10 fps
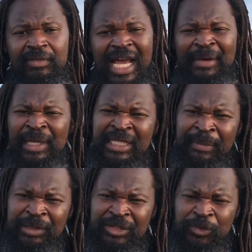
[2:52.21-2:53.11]
I may
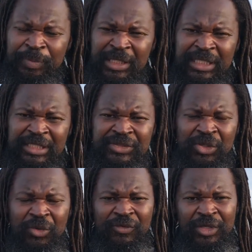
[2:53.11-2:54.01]
not be too pleased
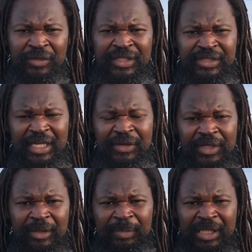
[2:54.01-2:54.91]
over in this
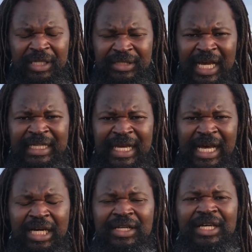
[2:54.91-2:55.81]
area because I
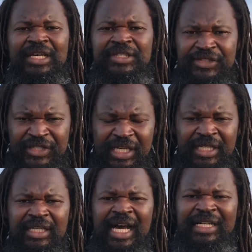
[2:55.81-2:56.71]
now
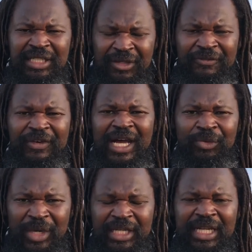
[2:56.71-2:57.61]
see, identify,
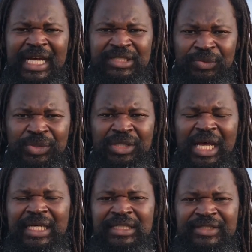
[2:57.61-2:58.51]
recognize, and
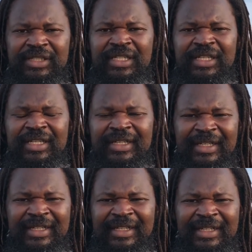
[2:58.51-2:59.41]
realize.
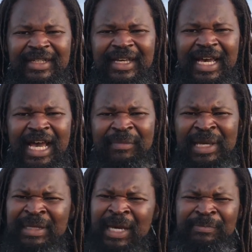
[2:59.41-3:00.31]
I
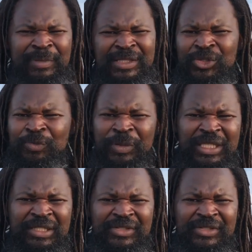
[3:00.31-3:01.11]
may not be too pleased or